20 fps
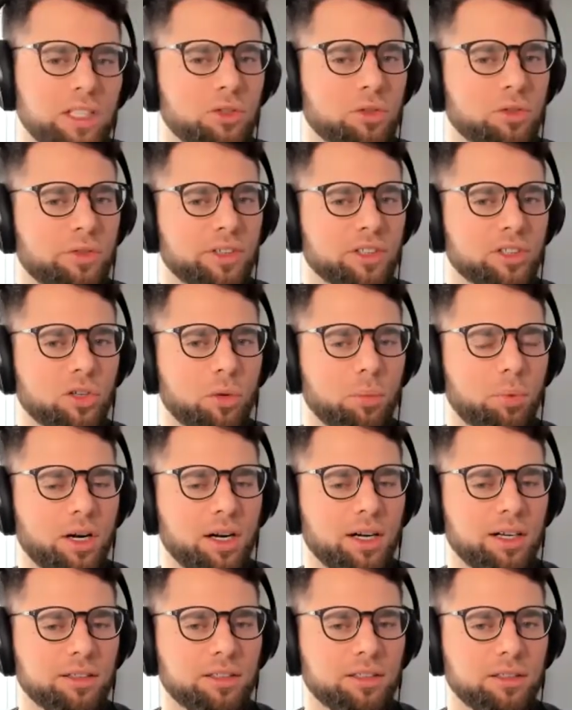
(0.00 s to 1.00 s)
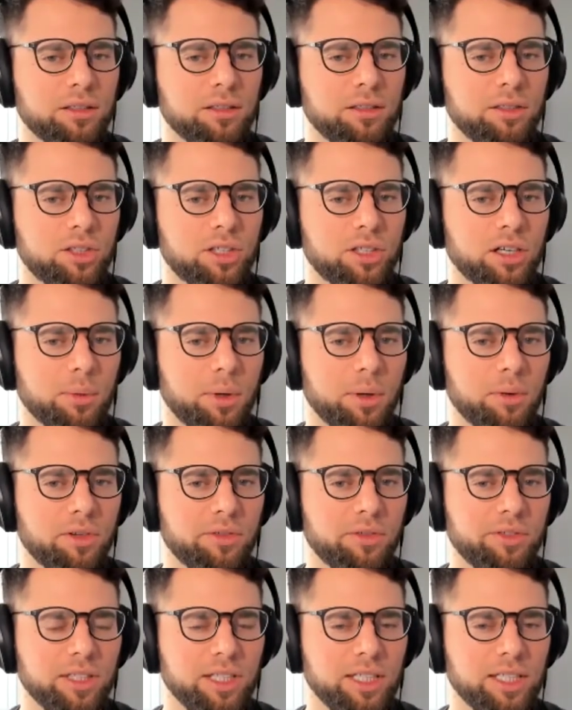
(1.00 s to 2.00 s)
can are sell physical that. Products you're talking about with
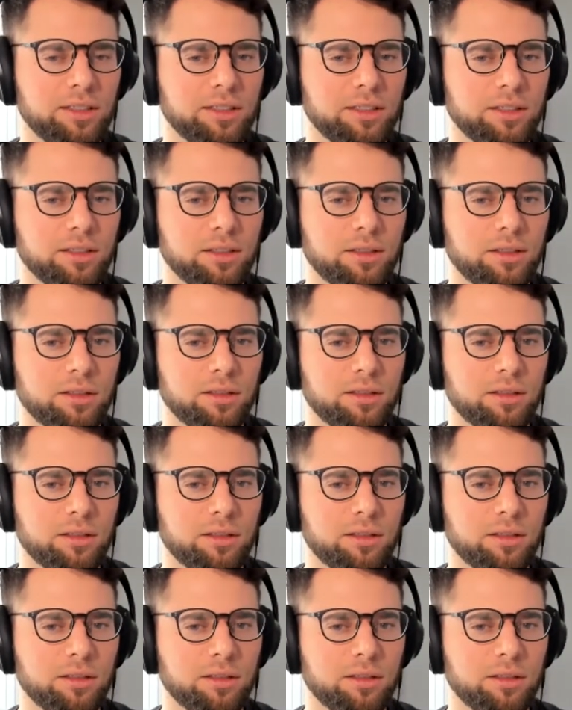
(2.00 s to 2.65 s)
affiliates? Oh,